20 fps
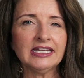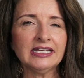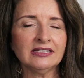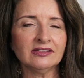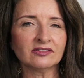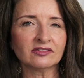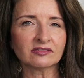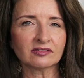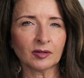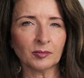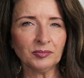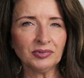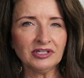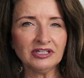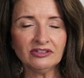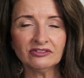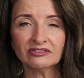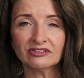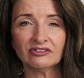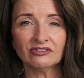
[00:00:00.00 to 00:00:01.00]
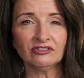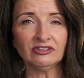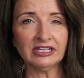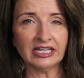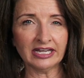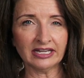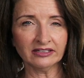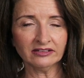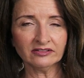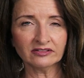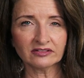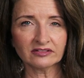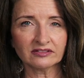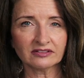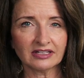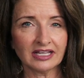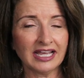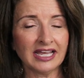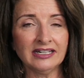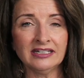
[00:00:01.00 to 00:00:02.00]
In some pieces,
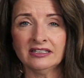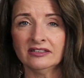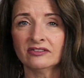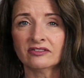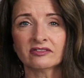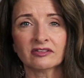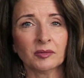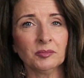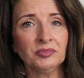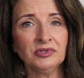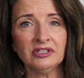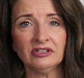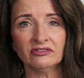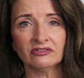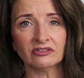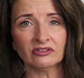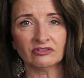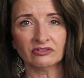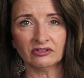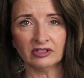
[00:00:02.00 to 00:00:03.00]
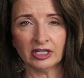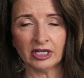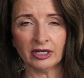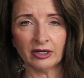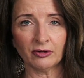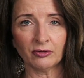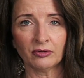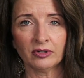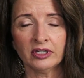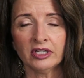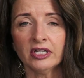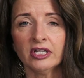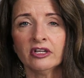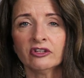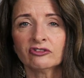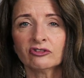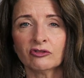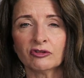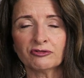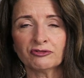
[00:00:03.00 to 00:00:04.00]
yes, and in some pieces, no.
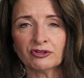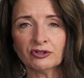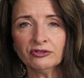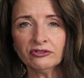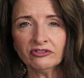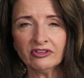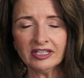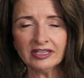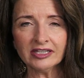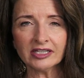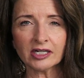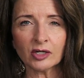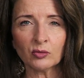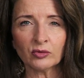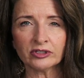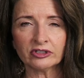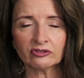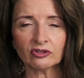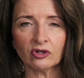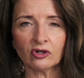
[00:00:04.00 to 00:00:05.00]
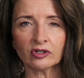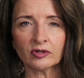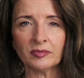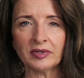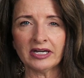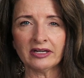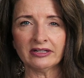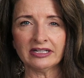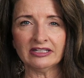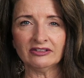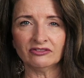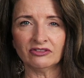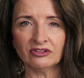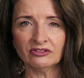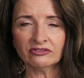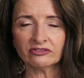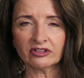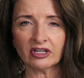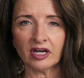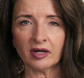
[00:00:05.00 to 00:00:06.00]
So the first thing that I want to talk about is
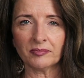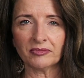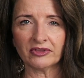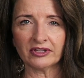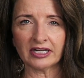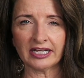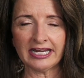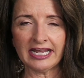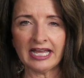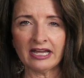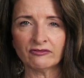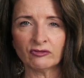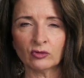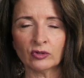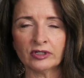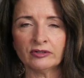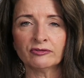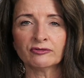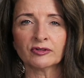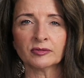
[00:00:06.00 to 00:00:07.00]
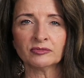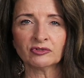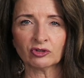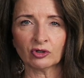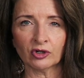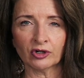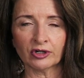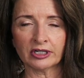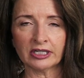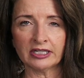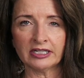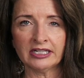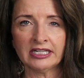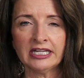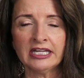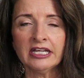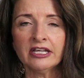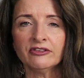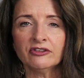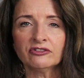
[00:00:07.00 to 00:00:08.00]
this top that I have on from Target.
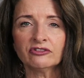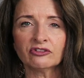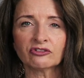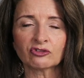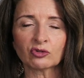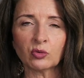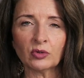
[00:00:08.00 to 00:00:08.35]
This is